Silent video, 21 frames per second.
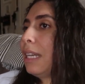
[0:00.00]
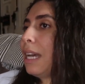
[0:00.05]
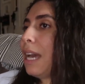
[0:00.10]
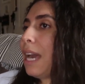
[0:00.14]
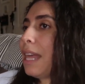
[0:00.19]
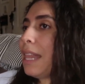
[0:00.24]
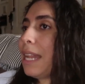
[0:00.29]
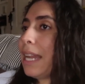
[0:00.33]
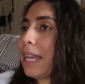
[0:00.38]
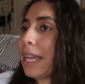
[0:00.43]

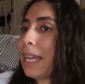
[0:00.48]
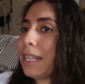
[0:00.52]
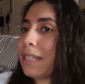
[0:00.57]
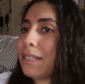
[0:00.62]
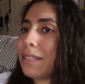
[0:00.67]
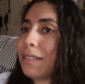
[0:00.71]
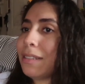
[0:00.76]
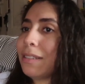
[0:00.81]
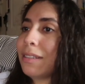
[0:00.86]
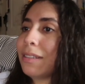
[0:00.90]
I didn't get
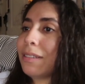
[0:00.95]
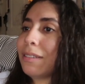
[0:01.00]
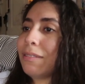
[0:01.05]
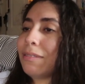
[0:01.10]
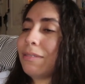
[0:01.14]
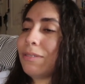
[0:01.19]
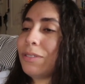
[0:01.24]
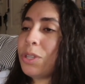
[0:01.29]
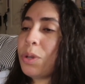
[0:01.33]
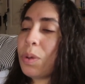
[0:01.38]
to
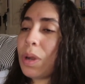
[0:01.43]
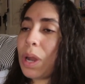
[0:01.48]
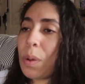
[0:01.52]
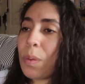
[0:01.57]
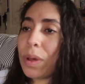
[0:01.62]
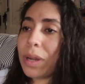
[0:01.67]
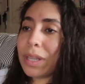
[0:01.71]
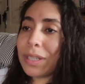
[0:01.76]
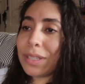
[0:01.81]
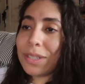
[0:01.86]
do what I
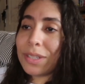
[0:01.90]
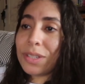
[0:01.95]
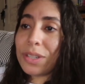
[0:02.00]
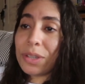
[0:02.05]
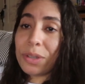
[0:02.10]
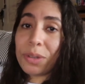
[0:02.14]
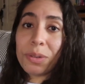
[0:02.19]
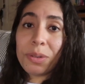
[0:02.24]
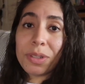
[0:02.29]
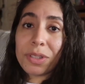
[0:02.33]
wanted to
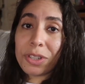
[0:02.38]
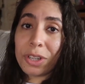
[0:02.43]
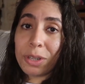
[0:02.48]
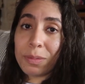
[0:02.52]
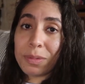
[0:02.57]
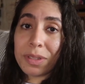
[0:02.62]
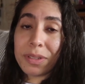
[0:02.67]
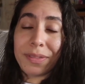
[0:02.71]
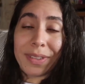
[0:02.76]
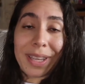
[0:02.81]
do in
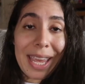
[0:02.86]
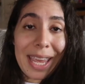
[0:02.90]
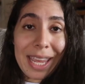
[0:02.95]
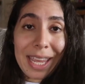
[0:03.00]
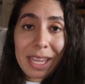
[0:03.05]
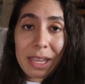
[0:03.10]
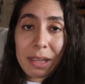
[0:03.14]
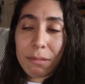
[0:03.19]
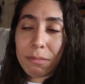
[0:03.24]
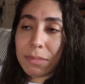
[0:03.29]
terms of
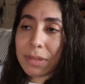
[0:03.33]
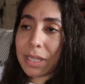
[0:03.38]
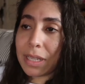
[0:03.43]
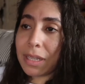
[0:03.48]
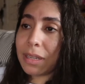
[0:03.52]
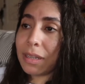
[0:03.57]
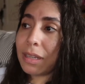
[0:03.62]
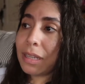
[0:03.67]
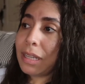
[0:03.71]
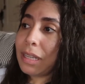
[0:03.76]
games,
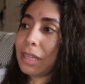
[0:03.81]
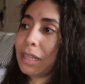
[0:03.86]
and